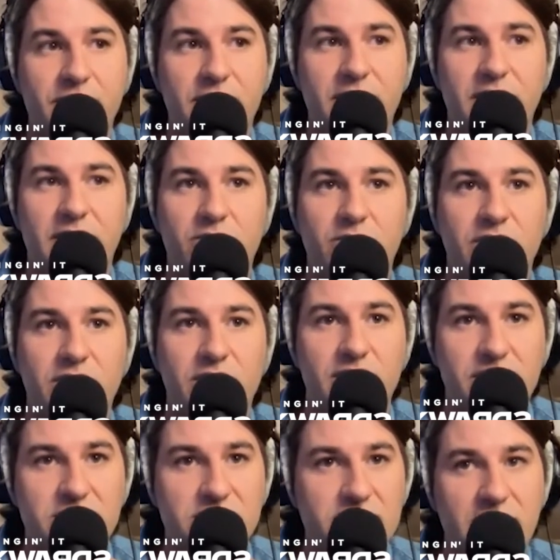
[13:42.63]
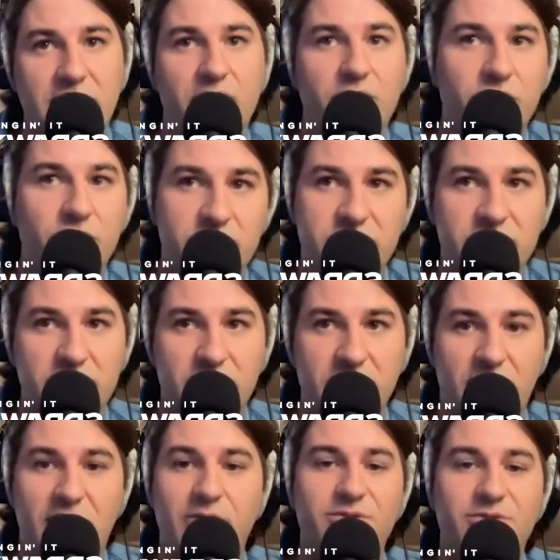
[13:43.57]
and i realized that wasn't
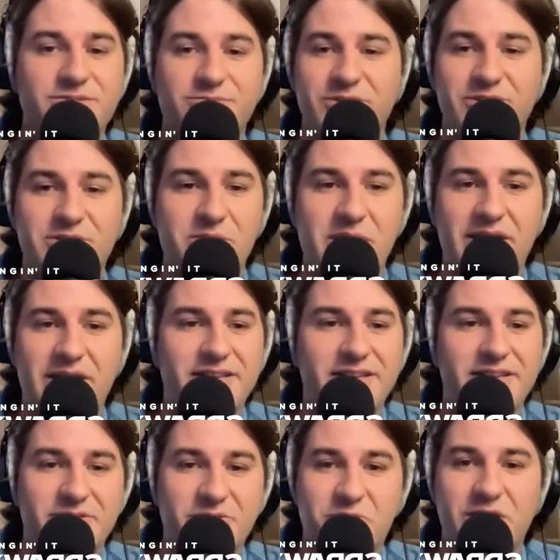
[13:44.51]
i wasn't really making the